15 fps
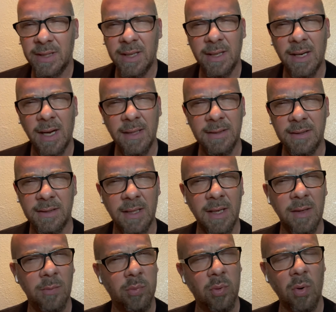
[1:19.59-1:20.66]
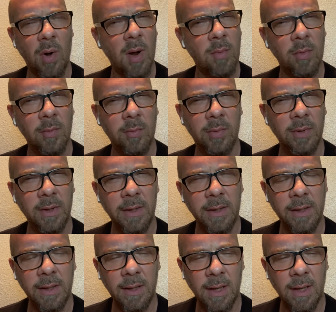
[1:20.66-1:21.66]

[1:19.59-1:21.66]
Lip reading: And I say probably.